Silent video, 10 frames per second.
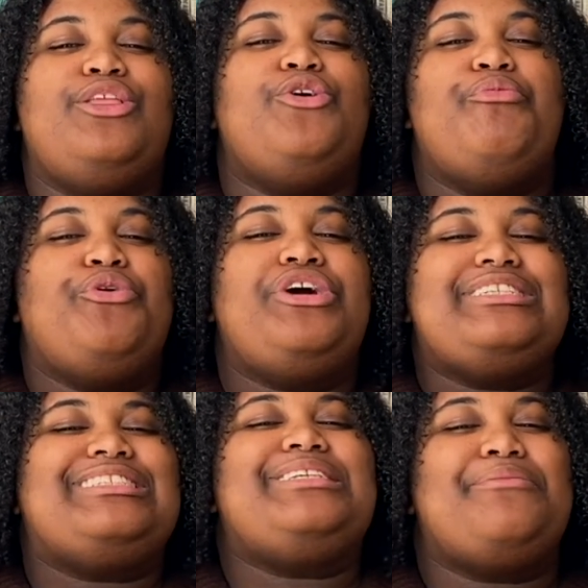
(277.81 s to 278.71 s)
more
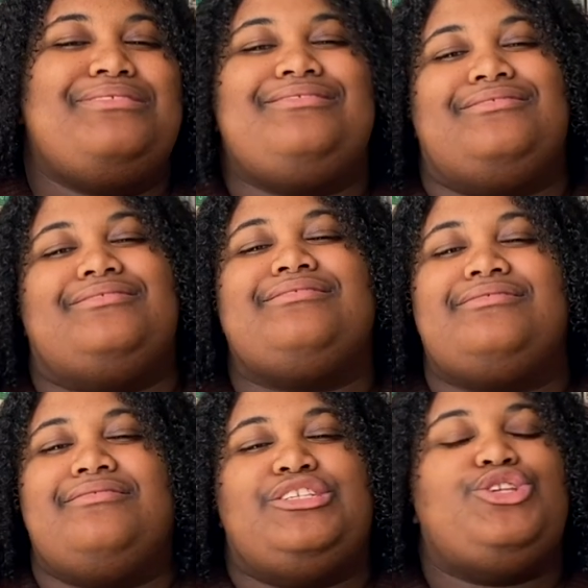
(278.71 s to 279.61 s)
substance
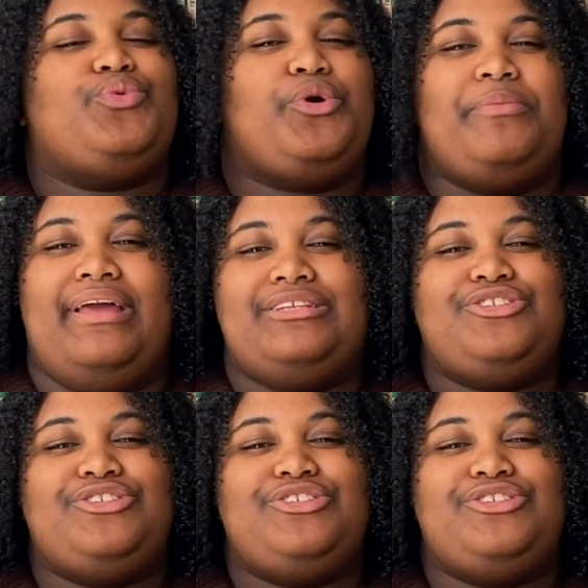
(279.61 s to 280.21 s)
to the romance.